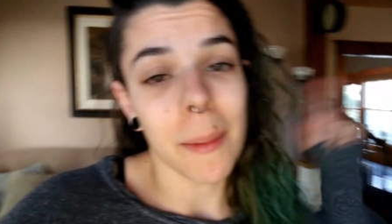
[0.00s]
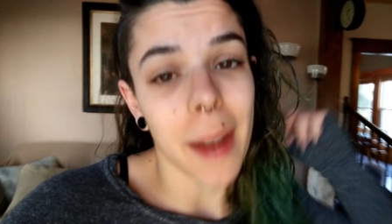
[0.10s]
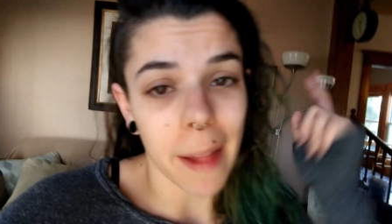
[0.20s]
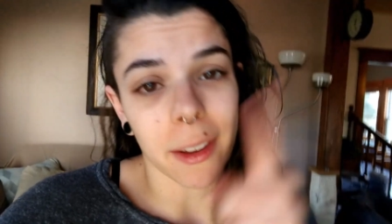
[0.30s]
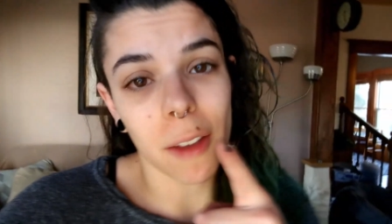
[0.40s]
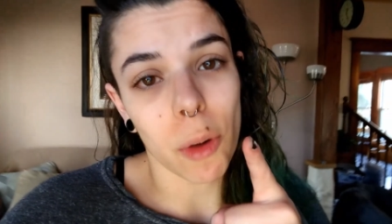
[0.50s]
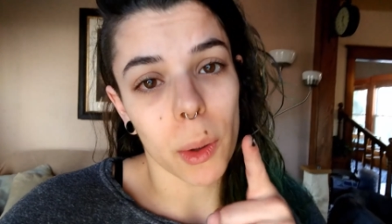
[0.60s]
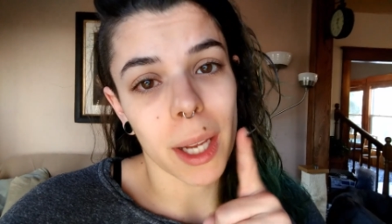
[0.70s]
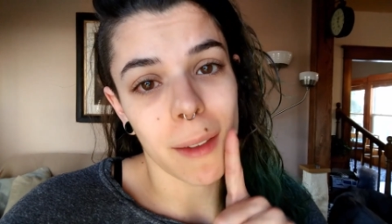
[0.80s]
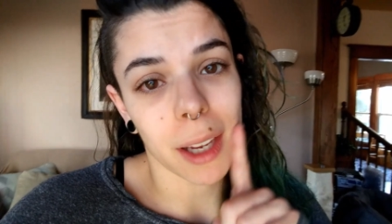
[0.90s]
Not looking
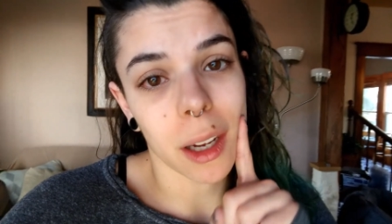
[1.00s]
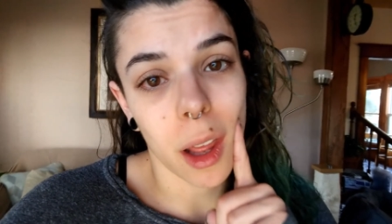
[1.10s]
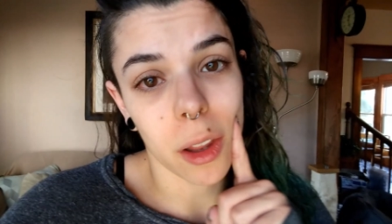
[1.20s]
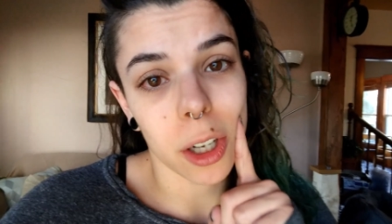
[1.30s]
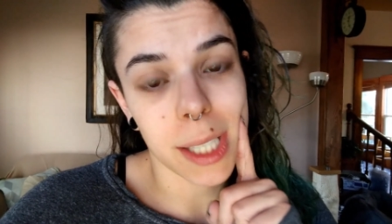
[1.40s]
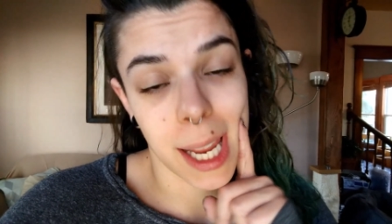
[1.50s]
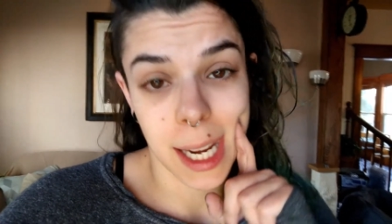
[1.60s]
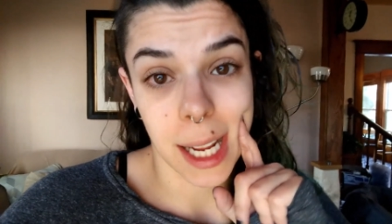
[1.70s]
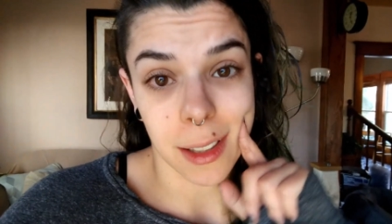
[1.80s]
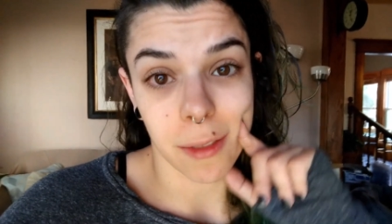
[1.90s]
forward to having another
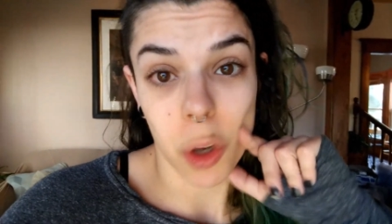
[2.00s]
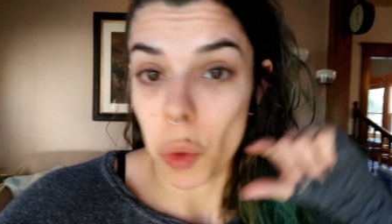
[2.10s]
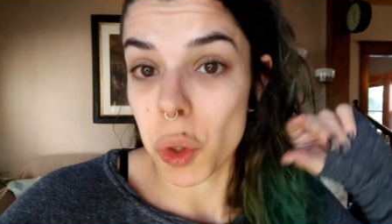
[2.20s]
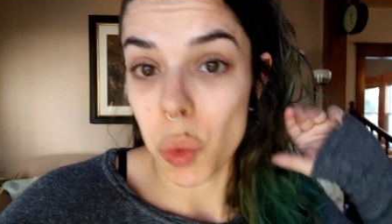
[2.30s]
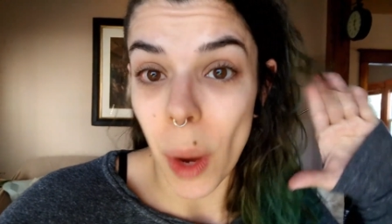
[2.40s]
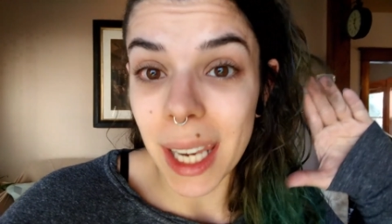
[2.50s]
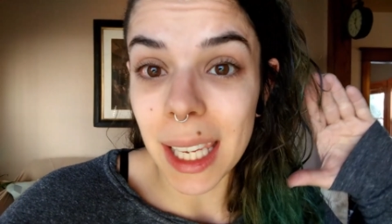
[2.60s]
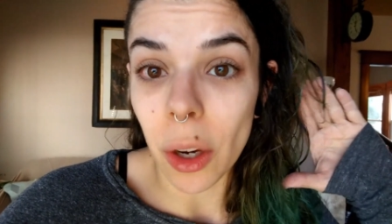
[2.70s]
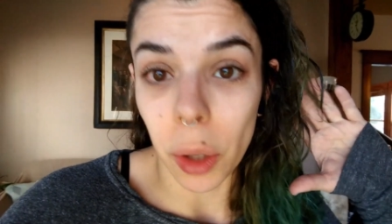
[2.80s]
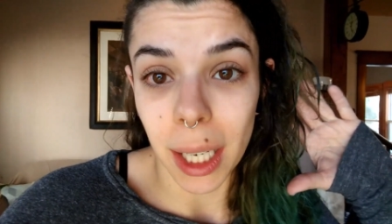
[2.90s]
10 days of no
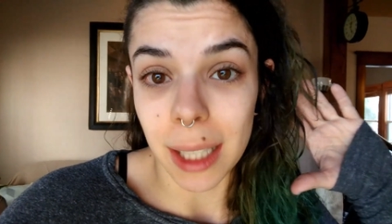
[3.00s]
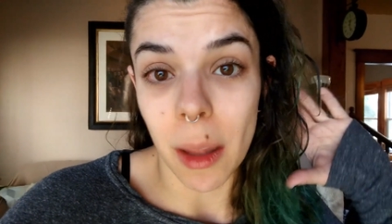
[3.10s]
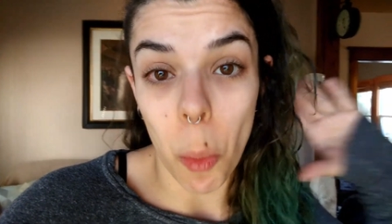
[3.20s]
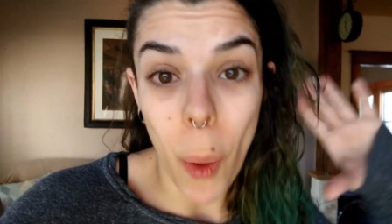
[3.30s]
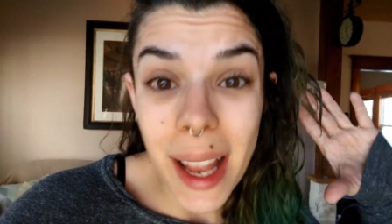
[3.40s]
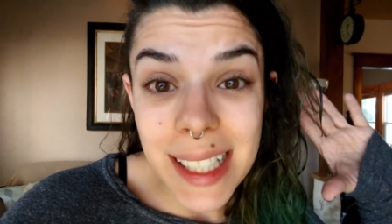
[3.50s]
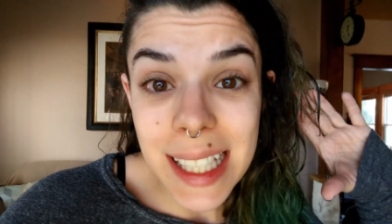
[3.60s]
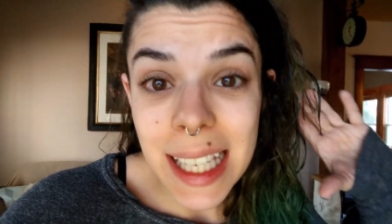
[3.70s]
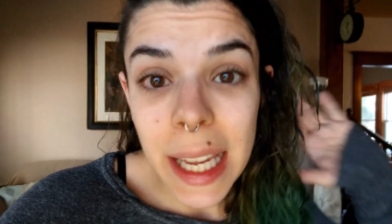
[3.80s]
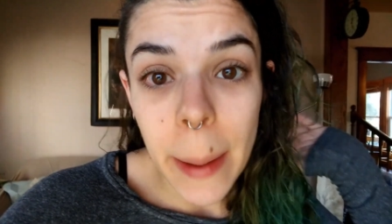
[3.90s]
sweating or getting them
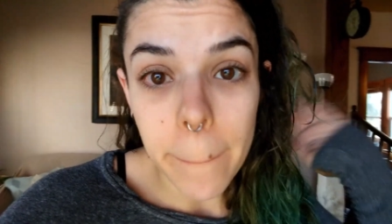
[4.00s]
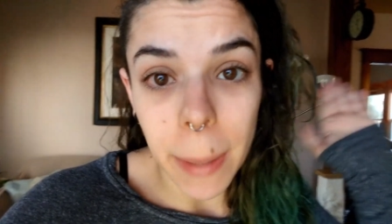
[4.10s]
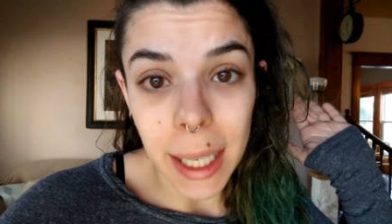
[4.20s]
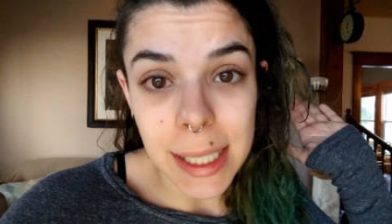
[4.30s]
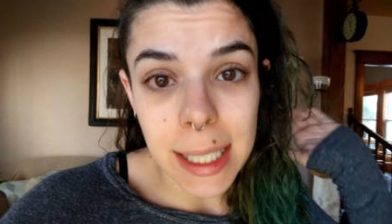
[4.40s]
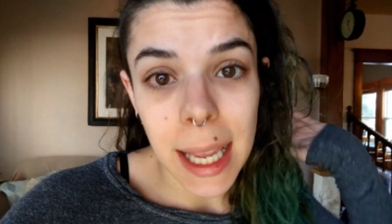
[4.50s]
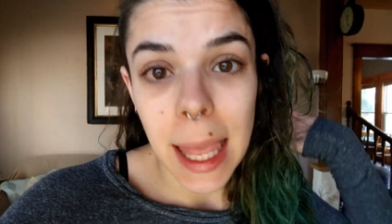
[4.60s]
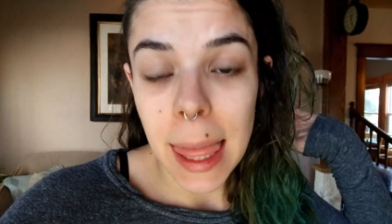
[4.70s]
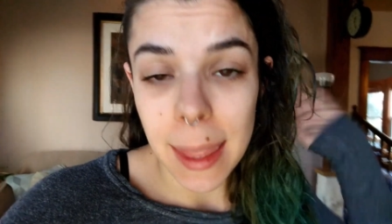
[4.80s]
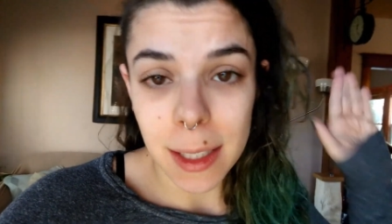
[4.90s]
wet, but
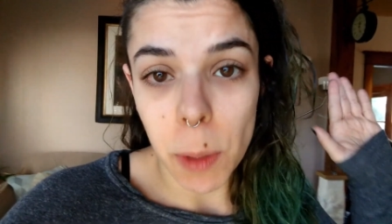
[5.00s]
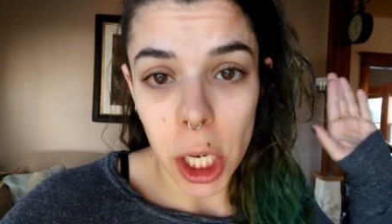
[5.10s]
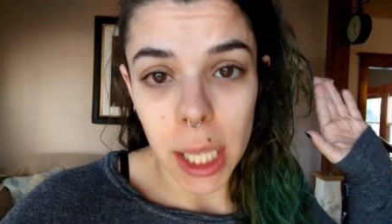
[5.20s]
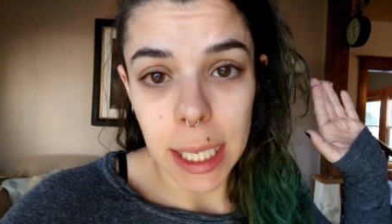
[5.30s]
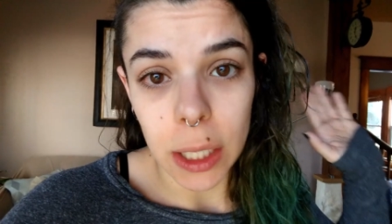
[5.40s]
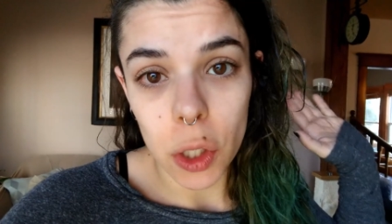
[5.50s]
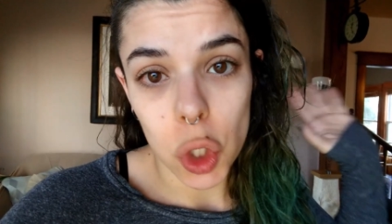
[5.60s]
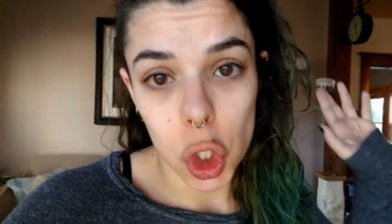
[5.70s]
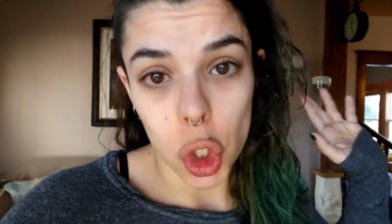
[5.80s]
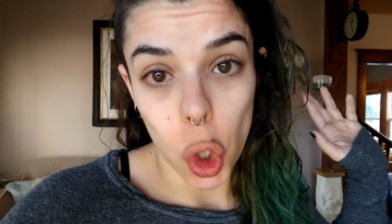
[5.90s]
that's part of the deal,
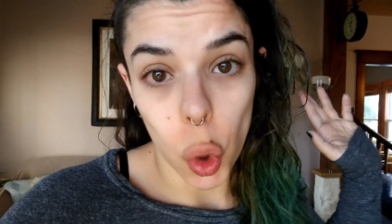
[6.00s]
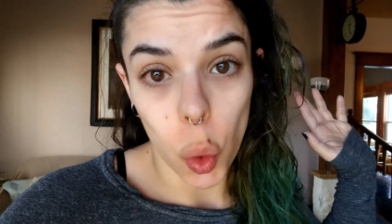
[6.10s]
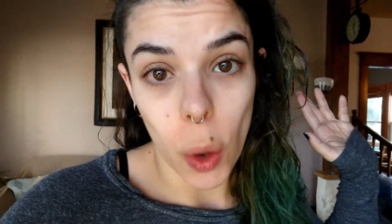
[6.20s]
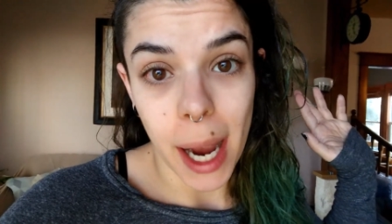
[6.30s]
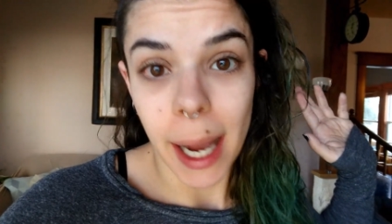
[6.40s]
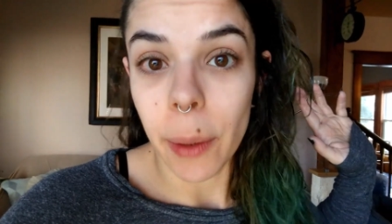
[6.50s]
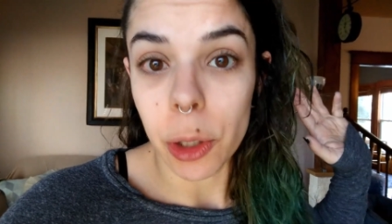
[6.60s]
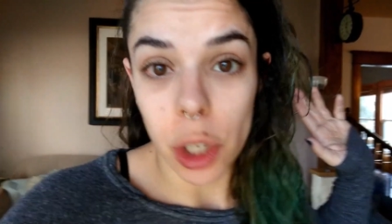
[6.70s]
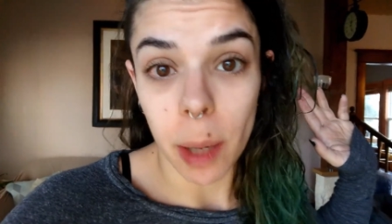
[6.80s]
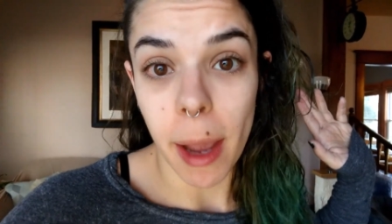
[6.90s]
so I
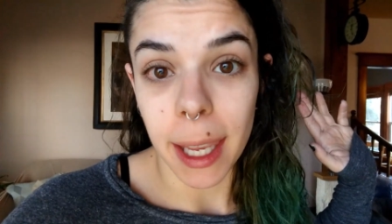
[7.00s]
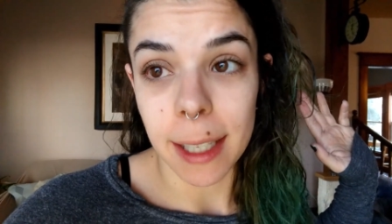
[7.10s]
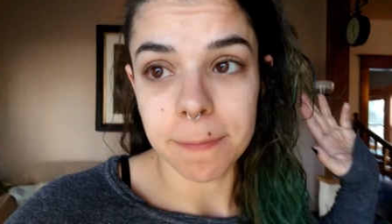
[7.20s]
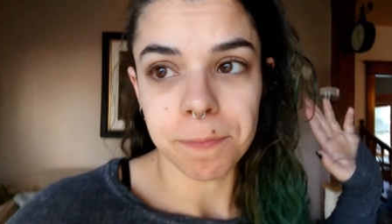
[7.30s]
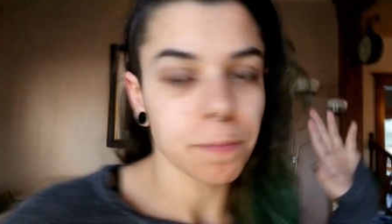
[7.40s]
will check back in.